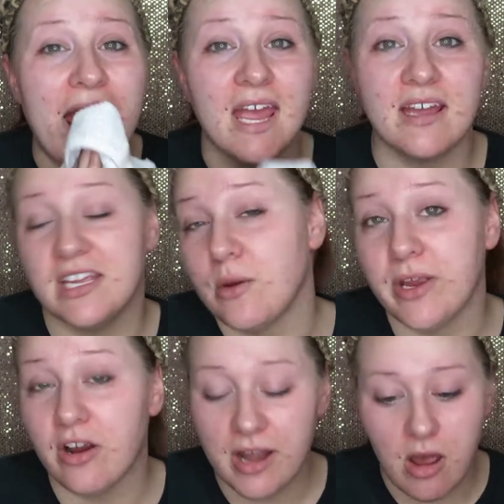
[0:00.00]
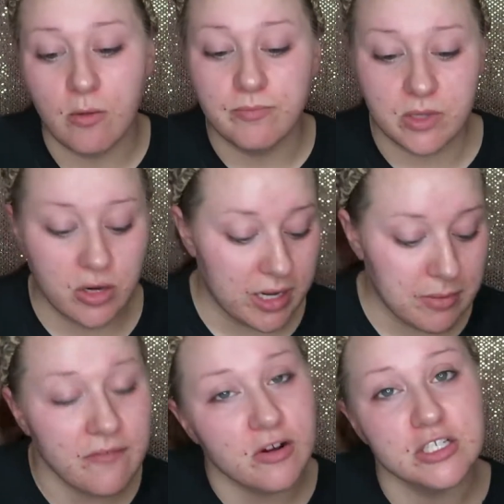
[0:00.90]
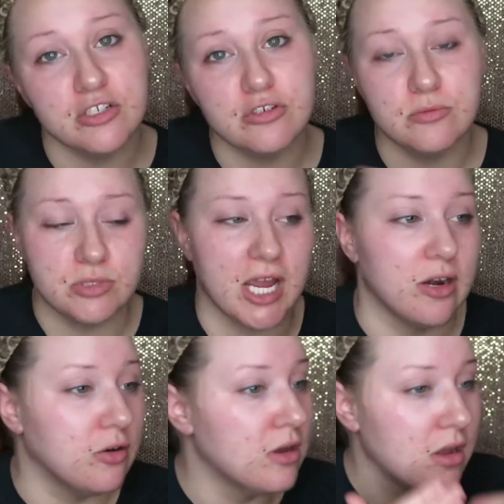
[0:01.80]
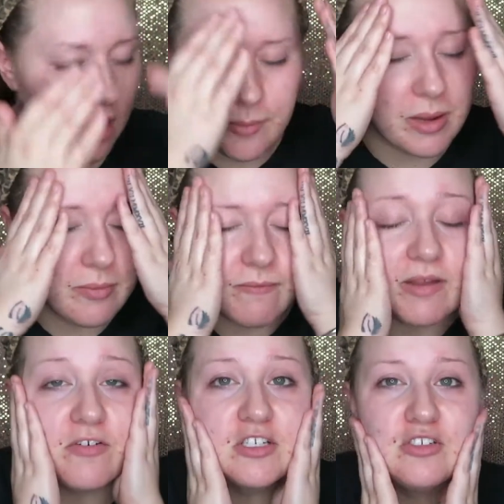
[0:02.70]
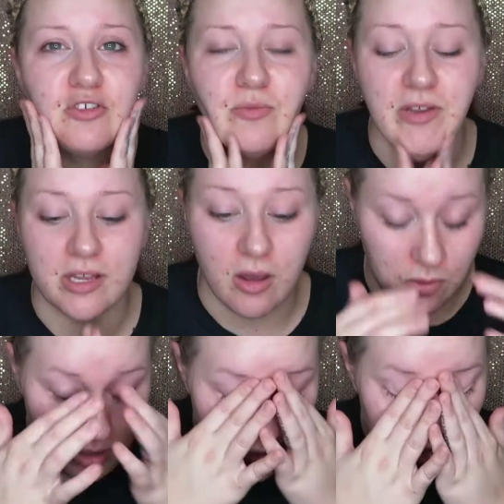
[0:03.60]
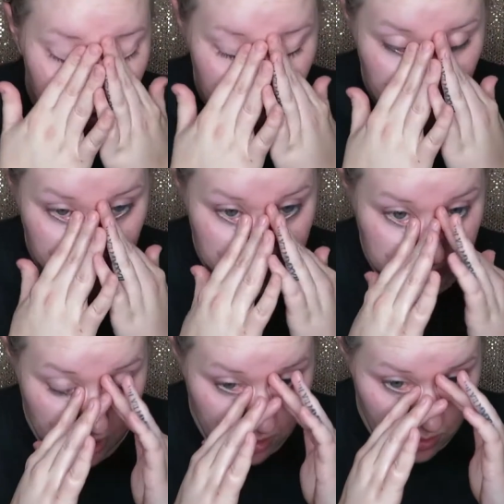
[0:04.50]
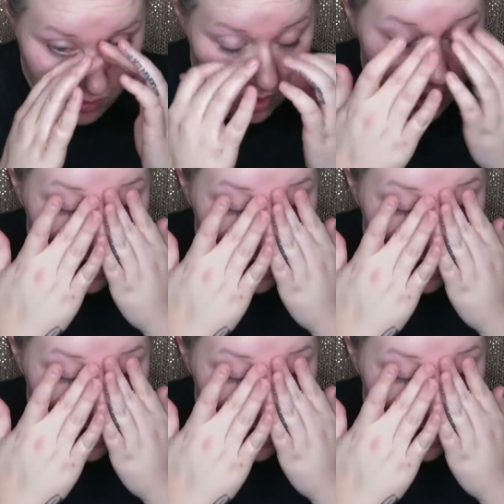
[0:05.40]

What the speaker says: and here we are now, creating my first YouTube channel, or my first YouTube video. So